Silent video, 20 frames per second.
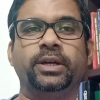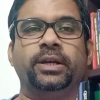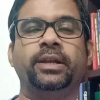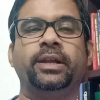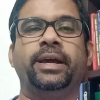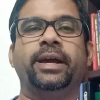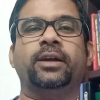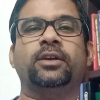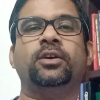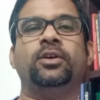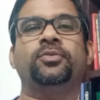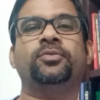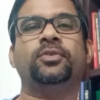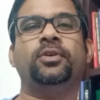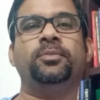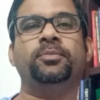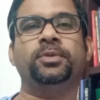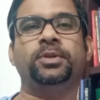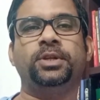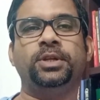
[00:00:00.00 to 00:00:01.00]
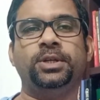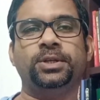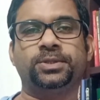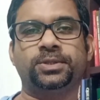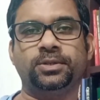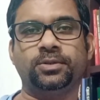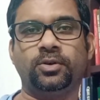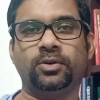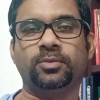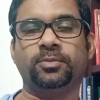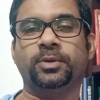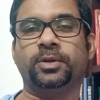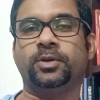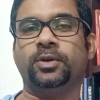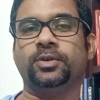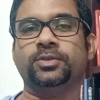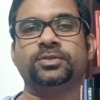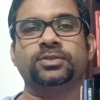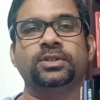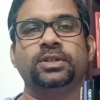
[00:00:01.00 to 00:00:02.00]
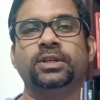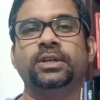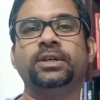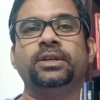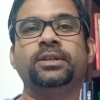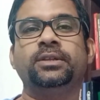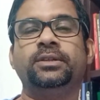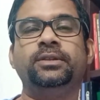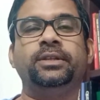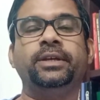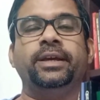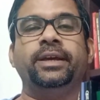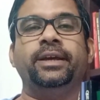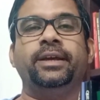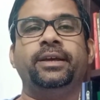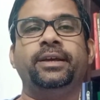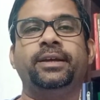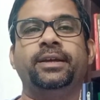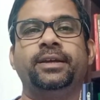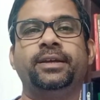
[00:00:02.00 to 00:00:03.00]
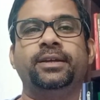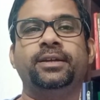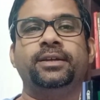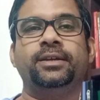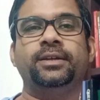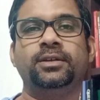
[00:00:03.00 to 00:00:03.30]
a lack of competition or because they